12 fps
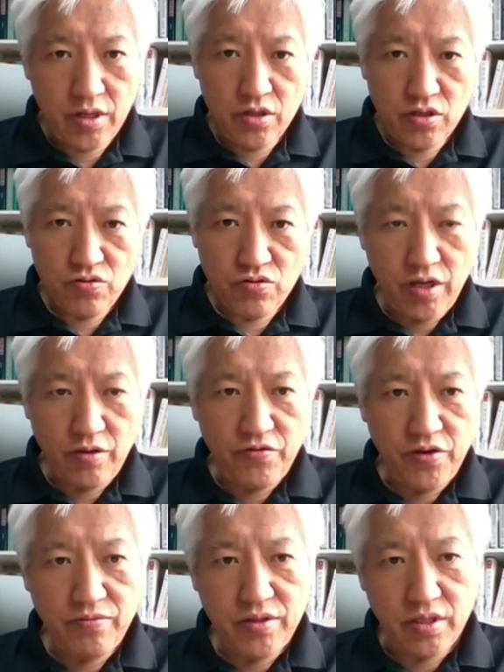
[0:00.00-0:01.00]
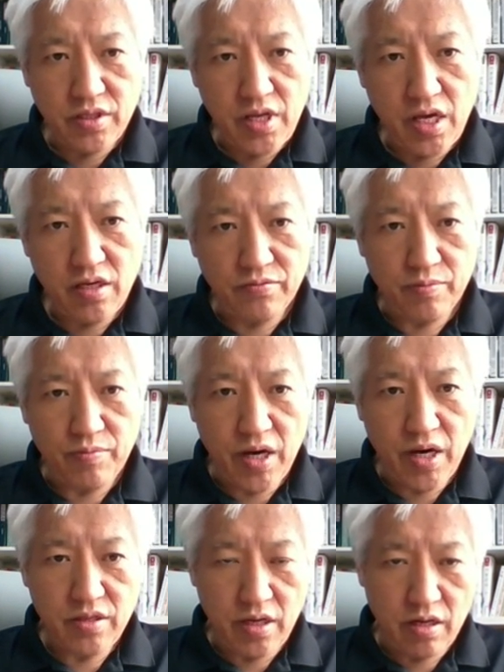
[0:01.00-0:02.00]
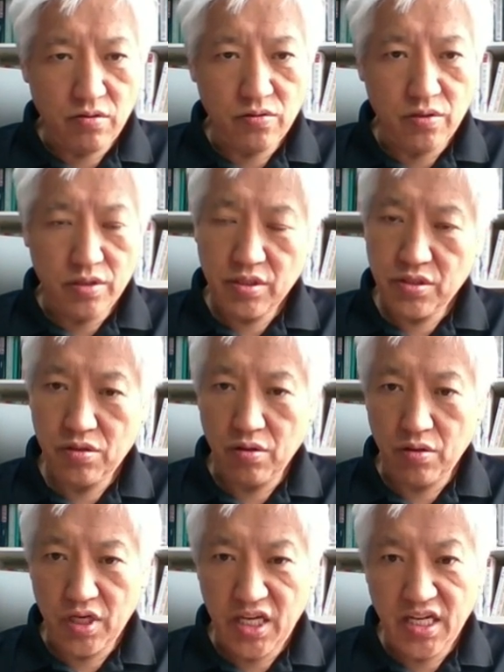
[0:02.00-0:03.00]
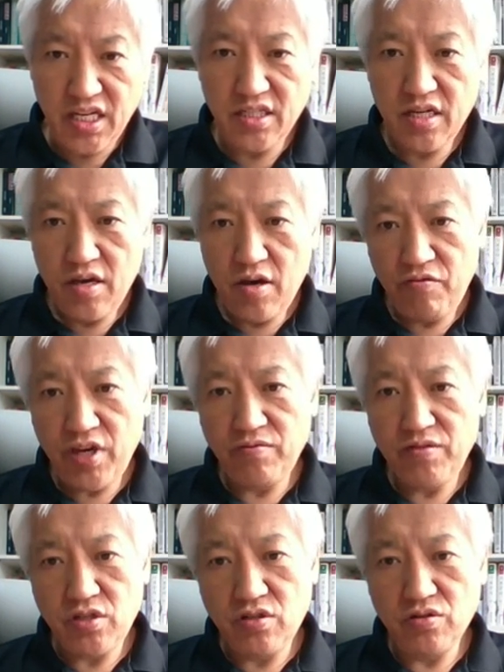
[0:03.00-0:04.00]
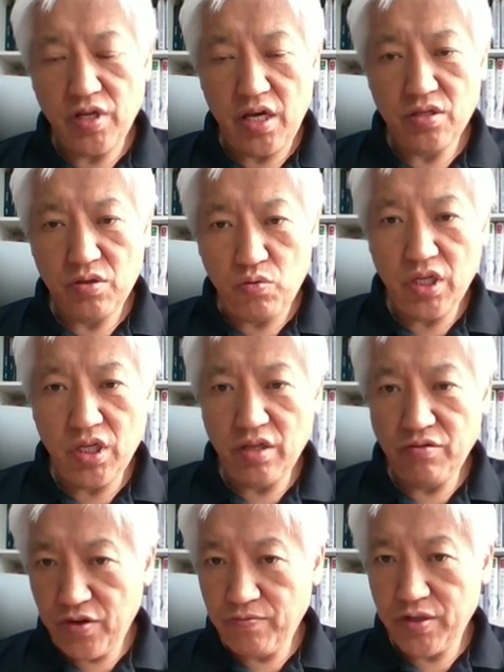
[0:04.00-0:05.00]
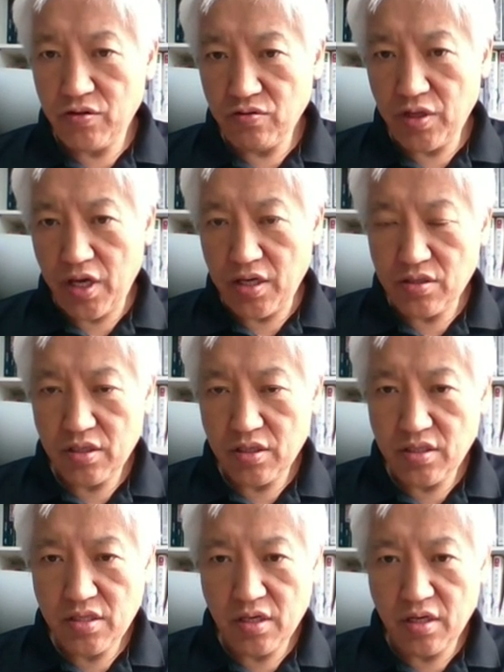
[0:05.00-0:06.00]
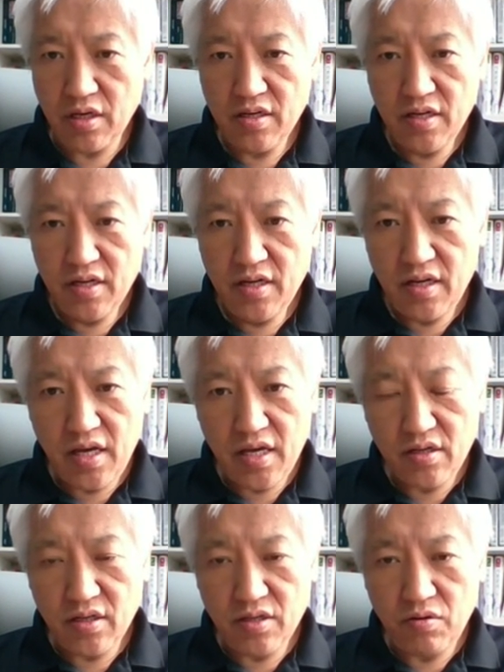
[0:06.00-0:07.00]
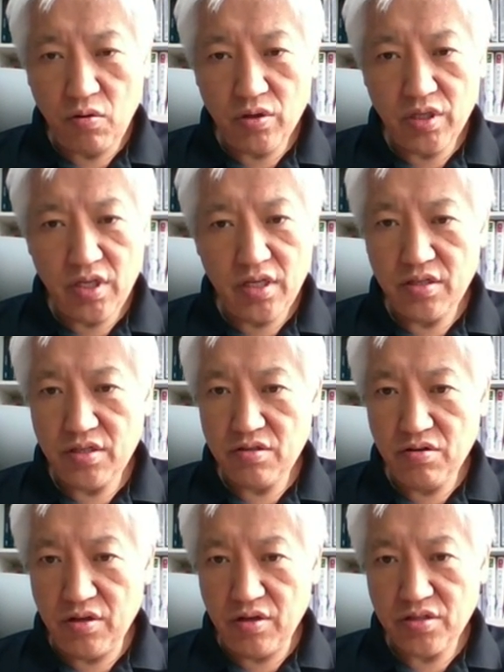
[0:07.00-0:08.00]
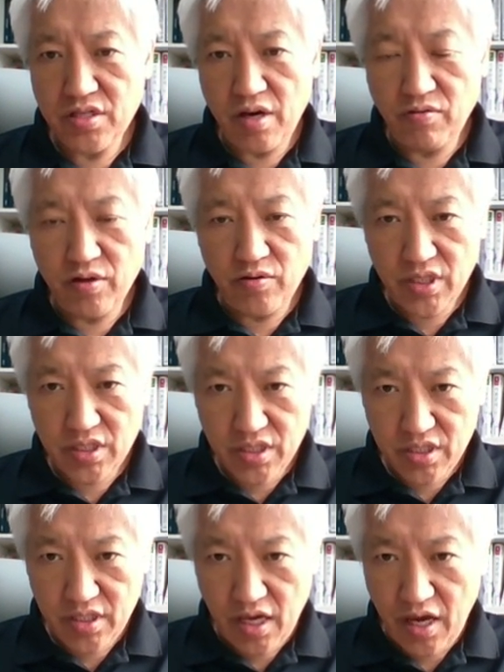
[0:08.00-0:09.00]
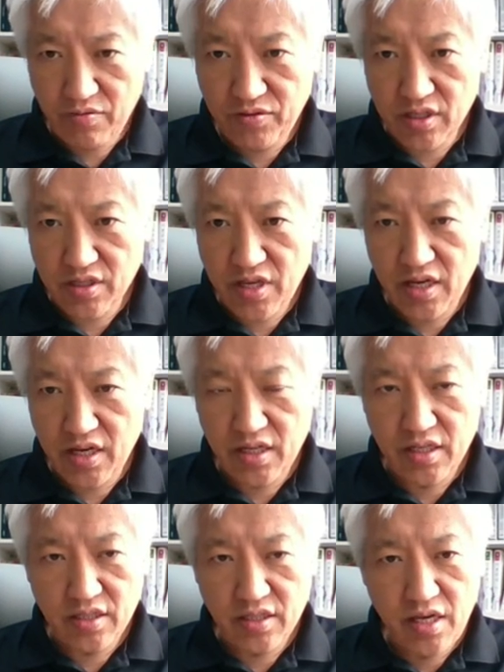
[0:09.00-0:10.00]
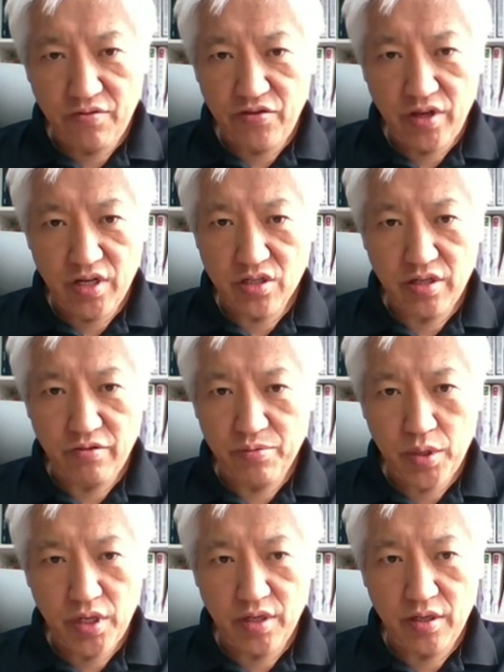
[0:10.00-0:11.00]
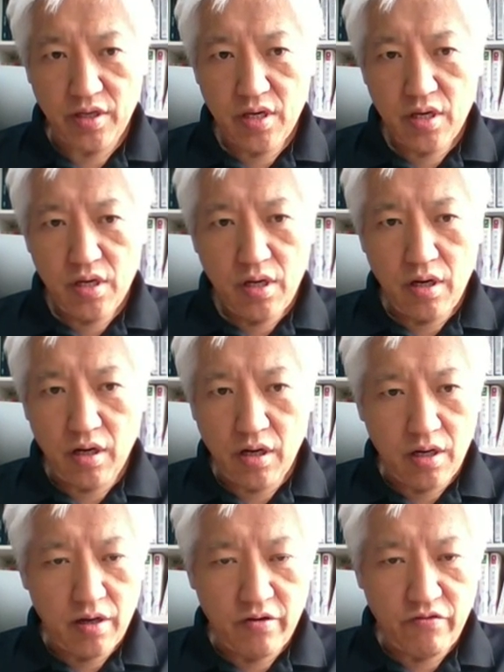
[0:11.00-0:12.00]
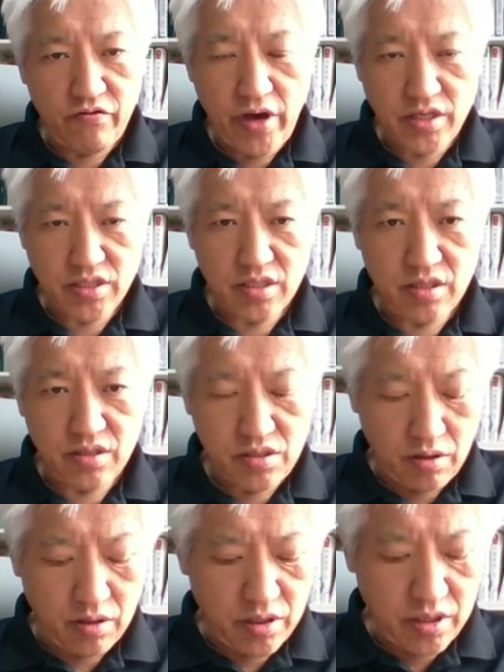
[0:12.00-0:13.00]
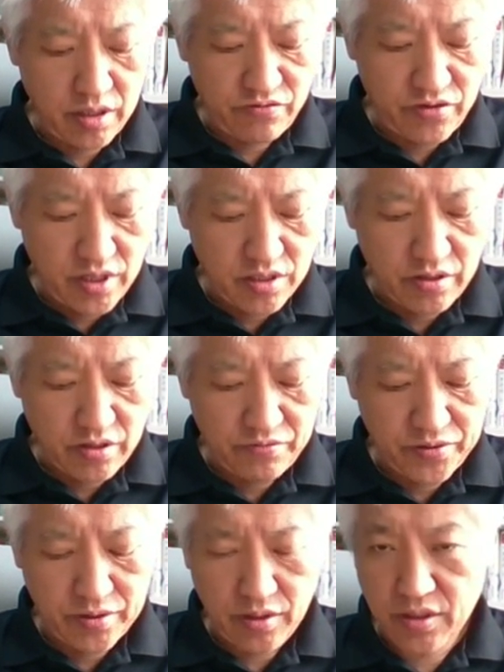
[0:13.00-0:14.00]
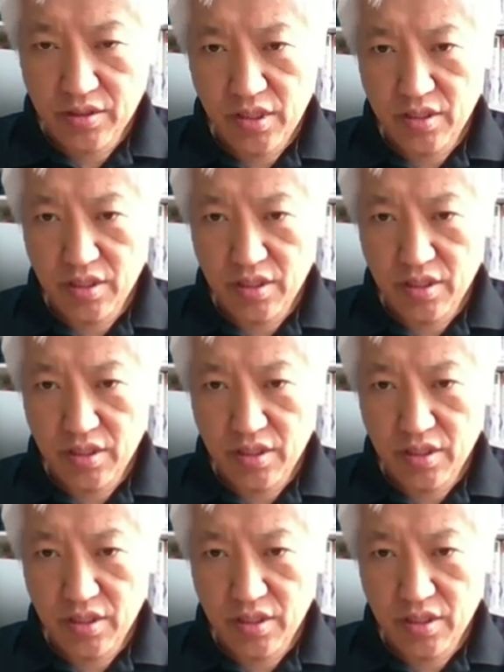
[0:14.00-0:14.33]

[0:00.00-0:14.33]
25th day of the month Elul, so in 52 days, within 52 days, it's like only 7 weeks after that, and they finished pretty fast. So it finished just